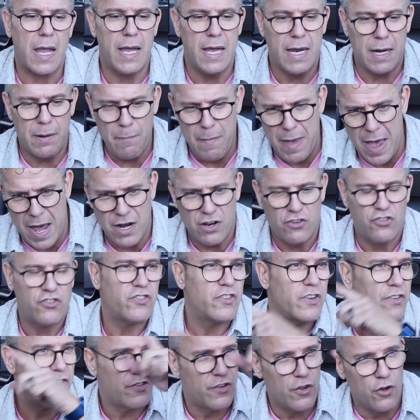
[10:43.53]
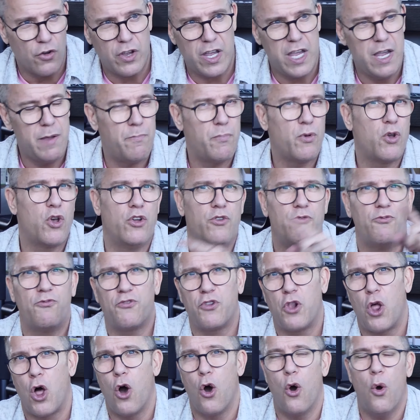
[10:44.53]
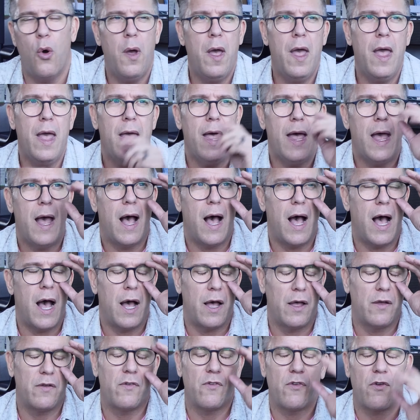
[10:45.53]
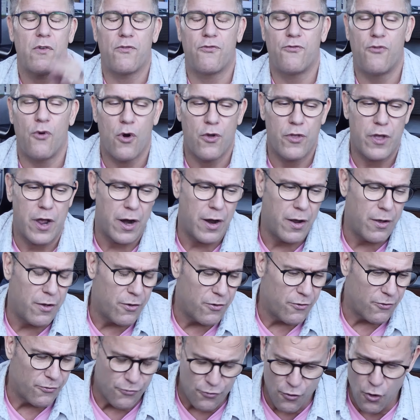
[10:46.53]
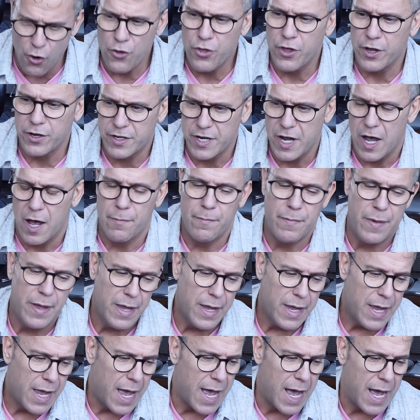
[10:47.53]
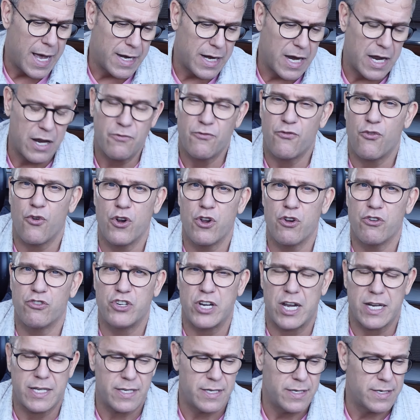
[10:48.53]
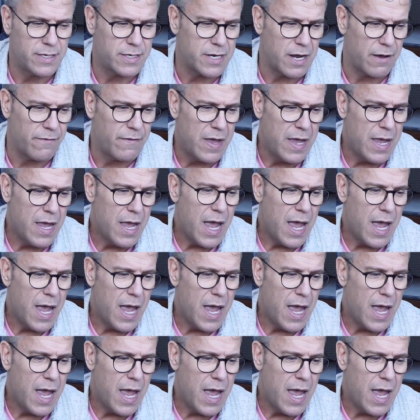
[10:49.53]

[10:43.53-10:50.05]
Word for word: it managed to still keep good flow uh, for, the for the tub and, and for your jets and stuff.